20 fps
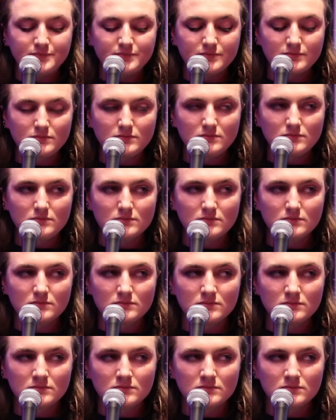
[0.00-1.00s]

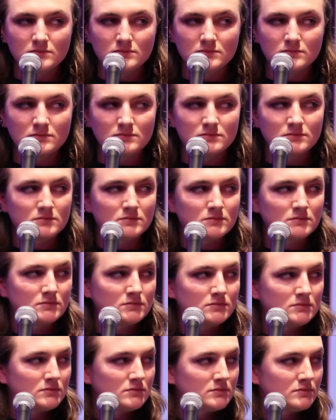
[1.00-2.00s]

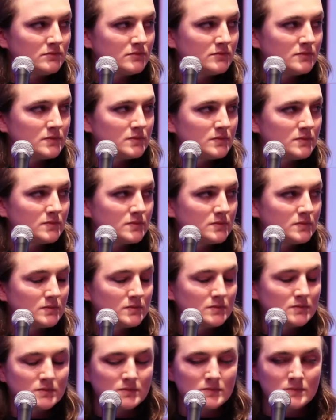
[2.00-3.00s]

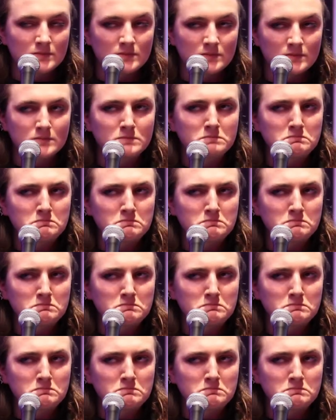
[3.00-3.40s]
[no speech]